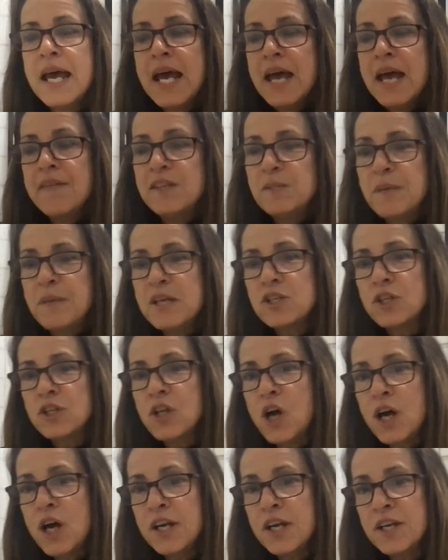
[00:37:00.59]
And the spatial
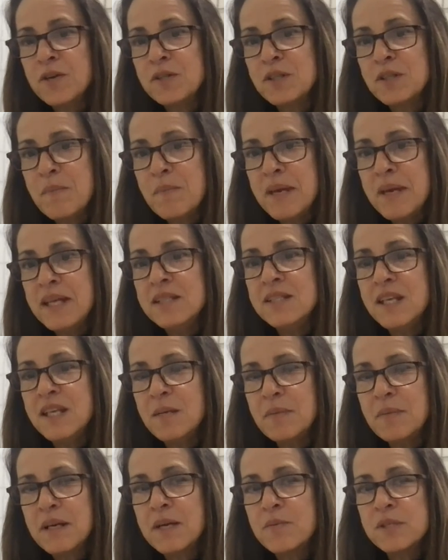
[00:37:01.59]
audio is amazing.
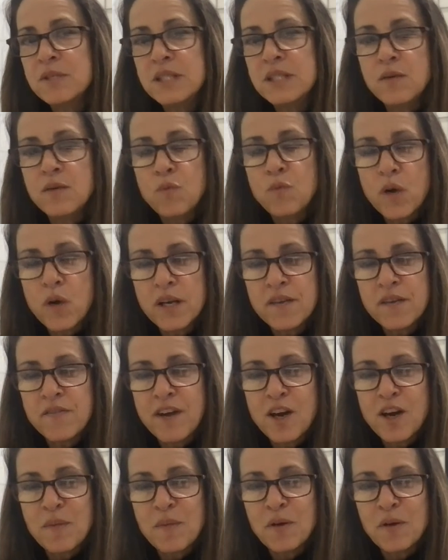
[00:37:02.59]
But I was in one environment